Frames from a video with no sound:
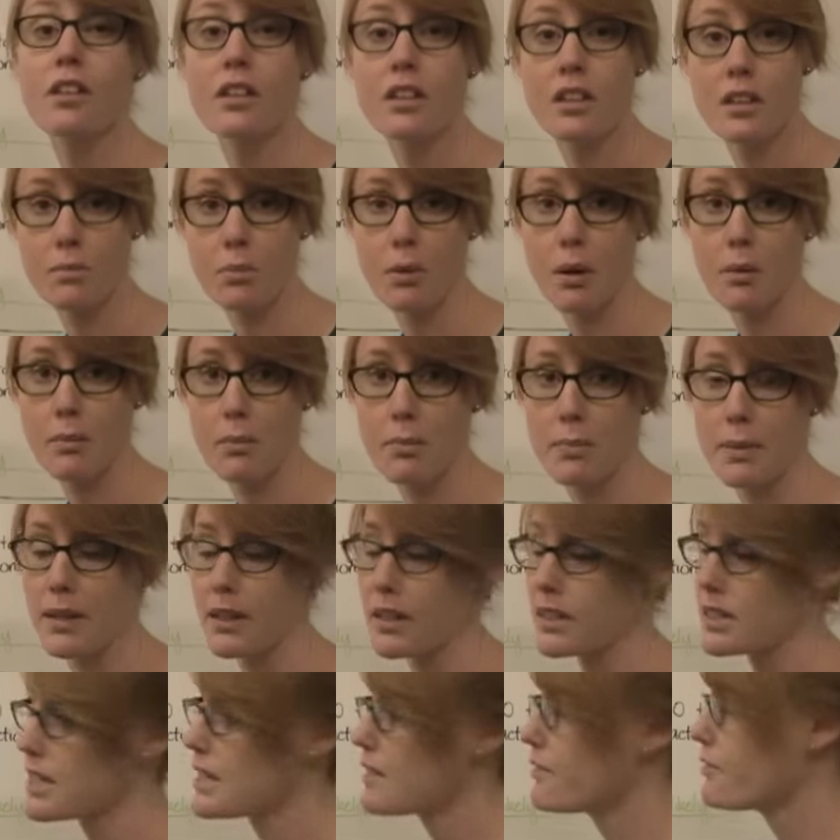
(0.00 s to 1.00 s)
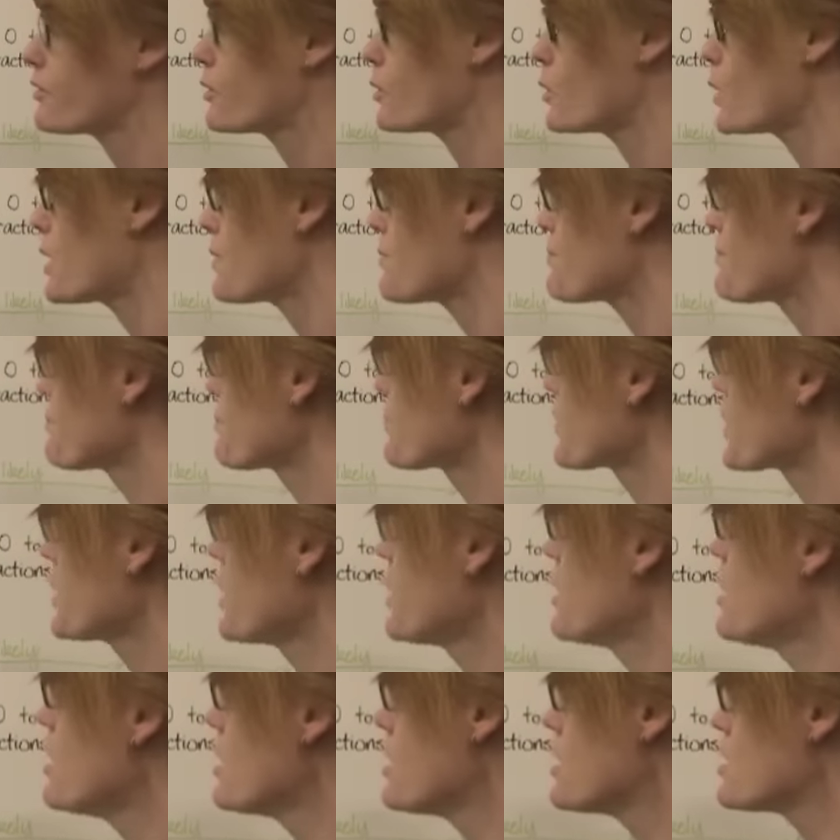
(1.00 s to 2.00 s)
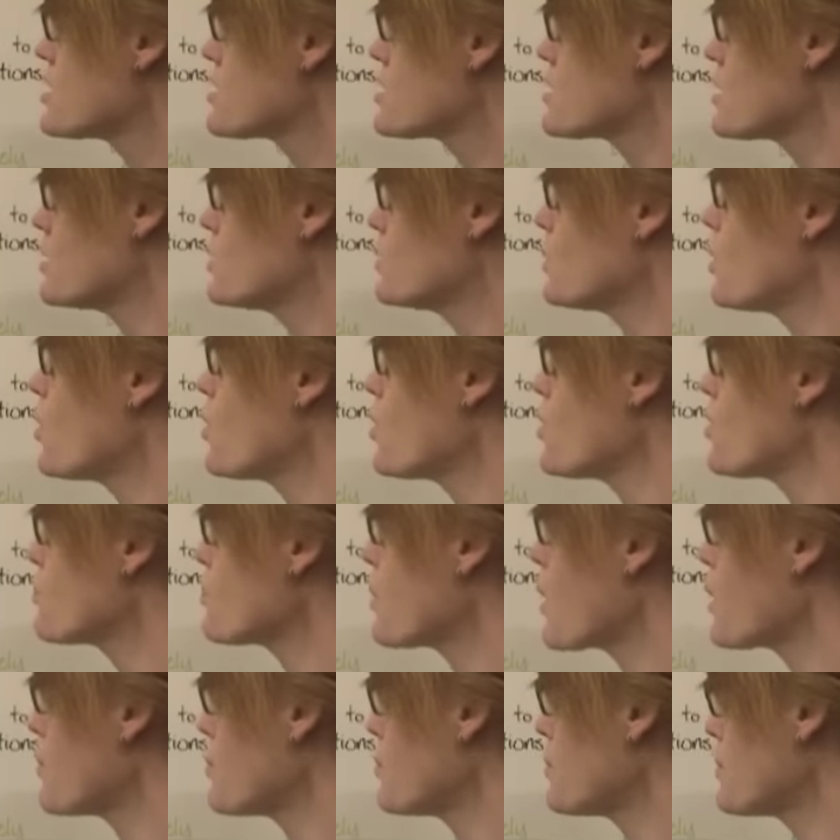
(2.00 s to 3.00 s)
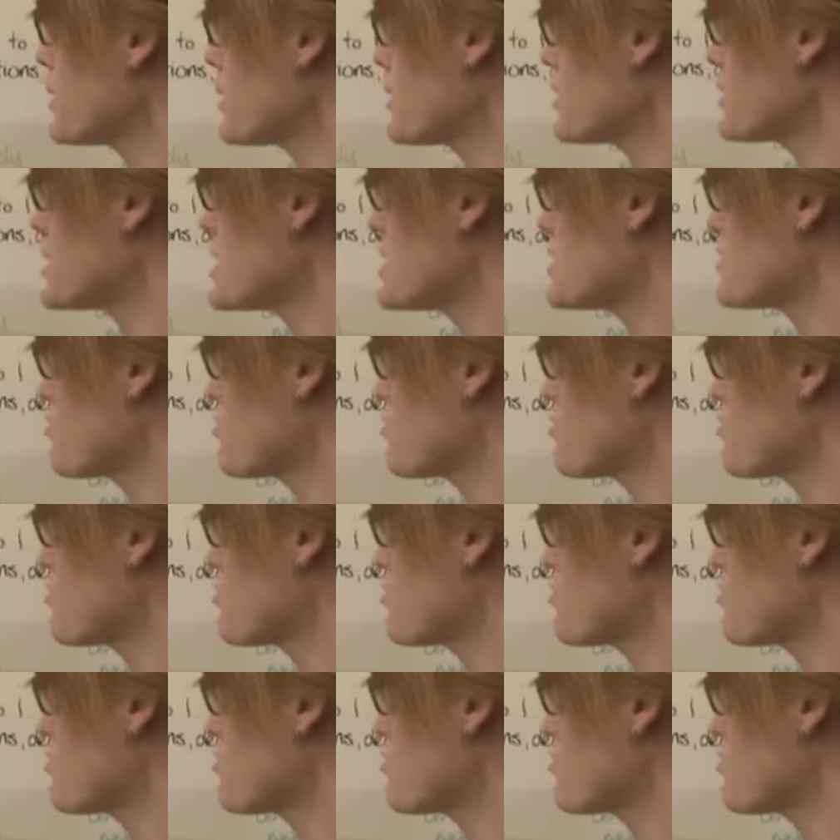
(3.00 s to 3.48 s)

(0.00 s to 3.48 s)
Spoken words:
the probability for. So all probabilities